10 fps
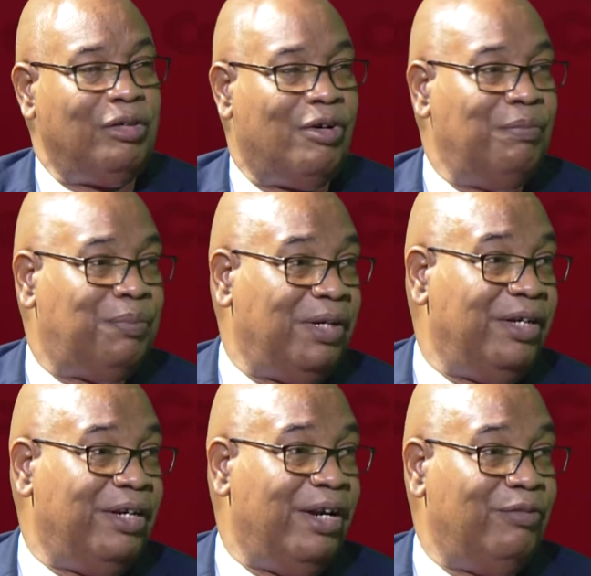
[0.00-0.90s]

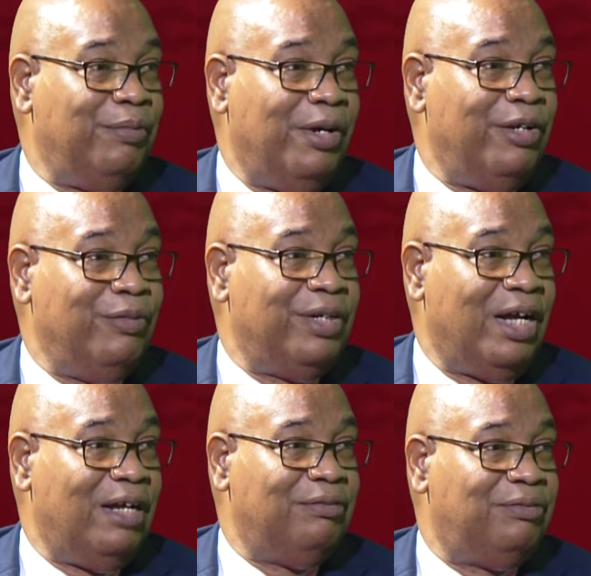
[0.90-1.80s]
complaint that everybody would
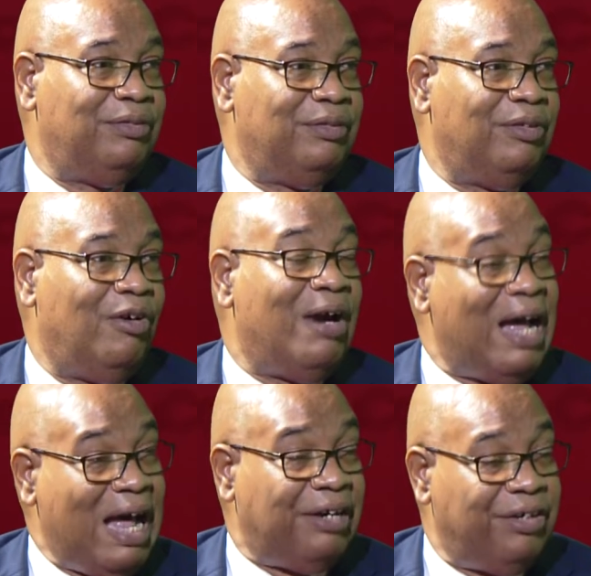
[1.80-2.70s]
have or
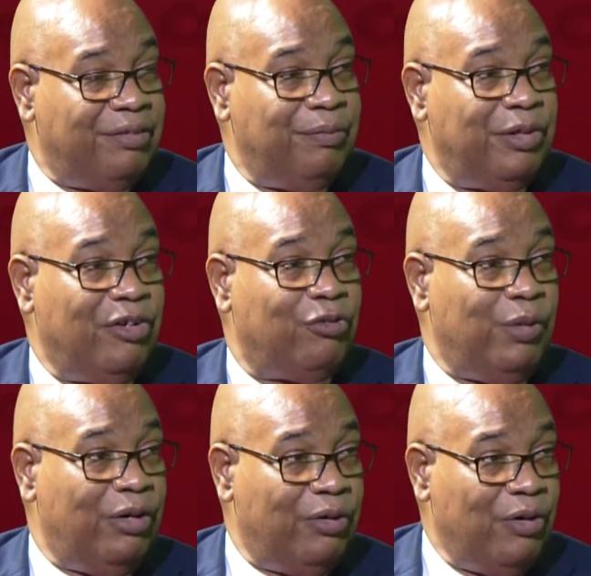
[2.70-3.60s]
had, because
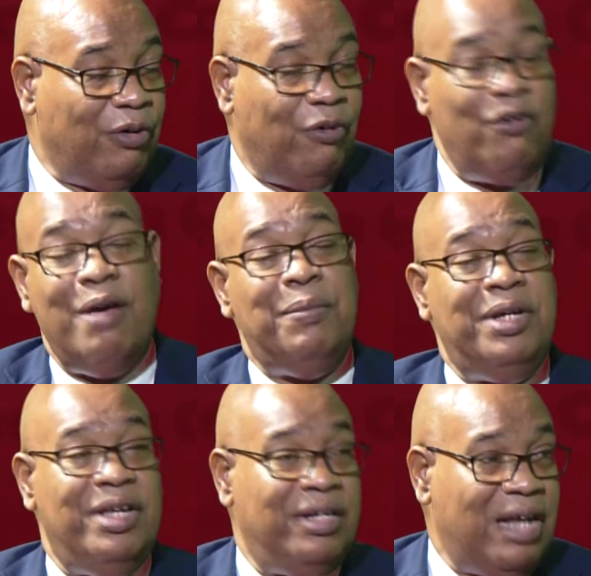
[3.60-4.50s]
we are
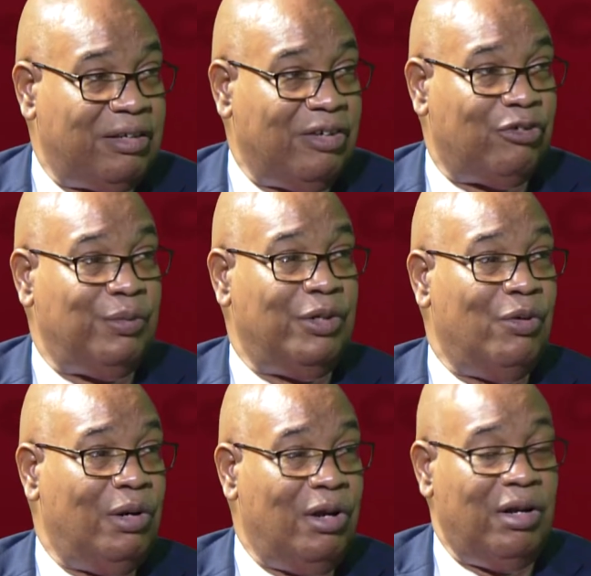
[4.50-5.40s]
remedying that as we
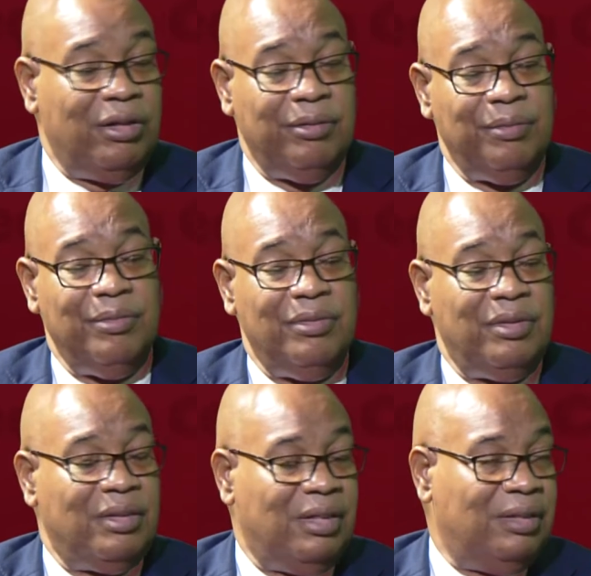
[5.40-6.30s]
go along.
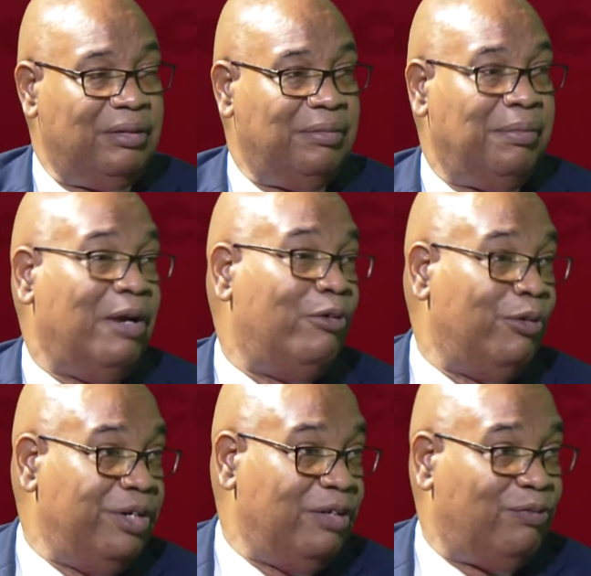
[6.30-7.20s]
My
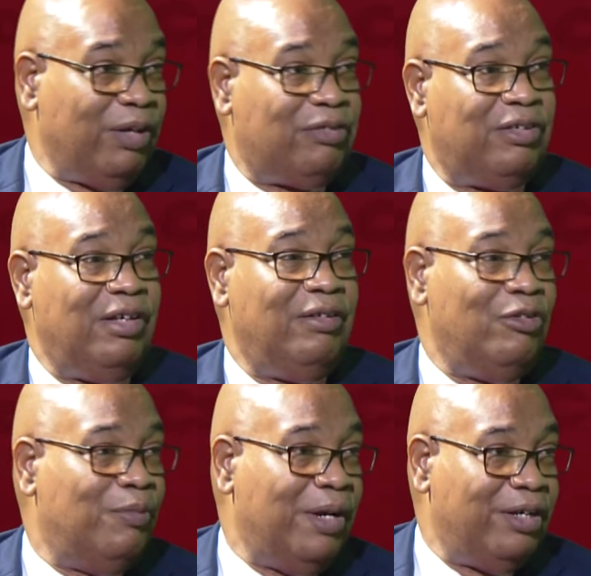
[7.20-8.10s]
road need fixing.
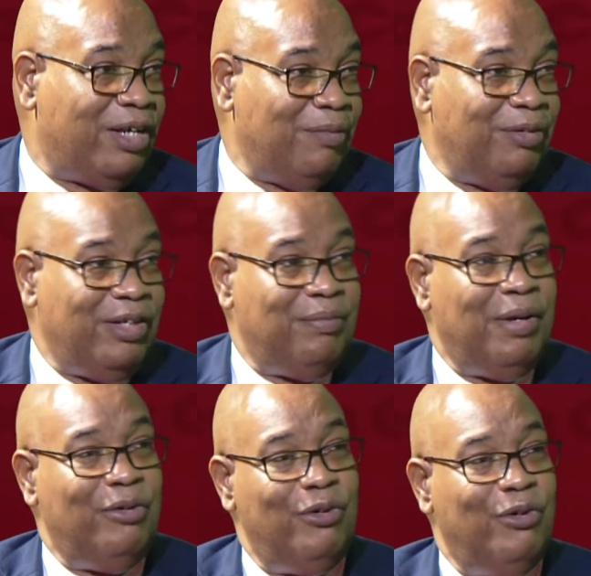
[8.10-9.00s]
Nobody came and did
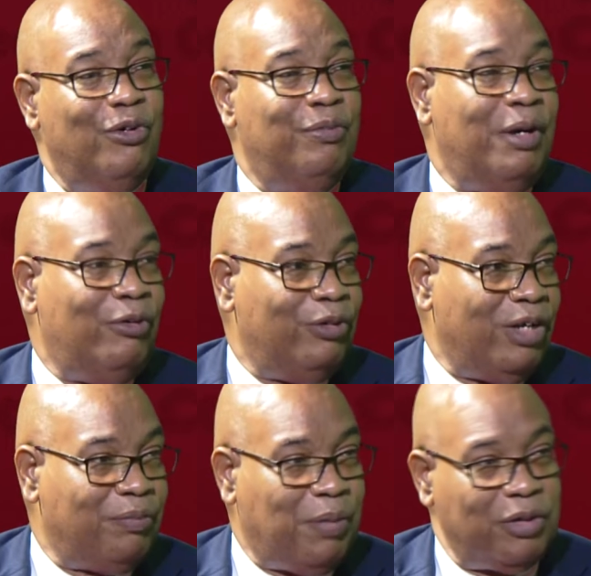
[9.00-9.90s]
my road. My road
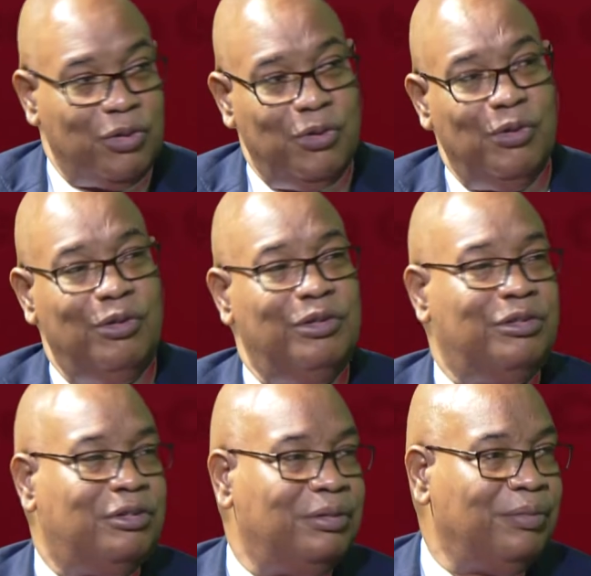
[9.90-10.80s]
got
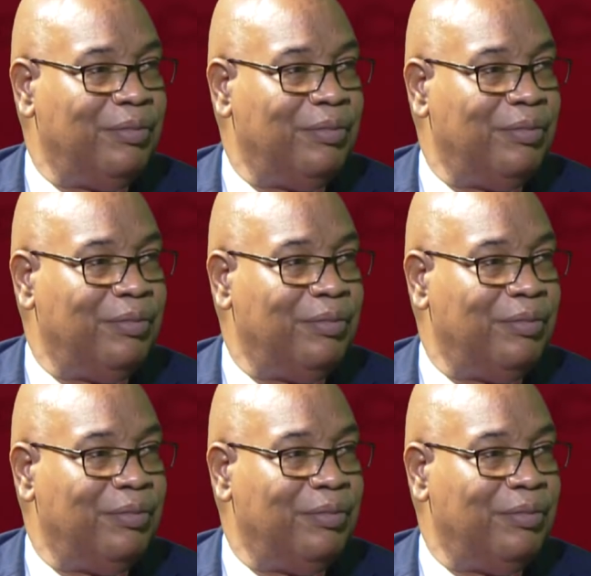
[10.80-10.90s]
potholes.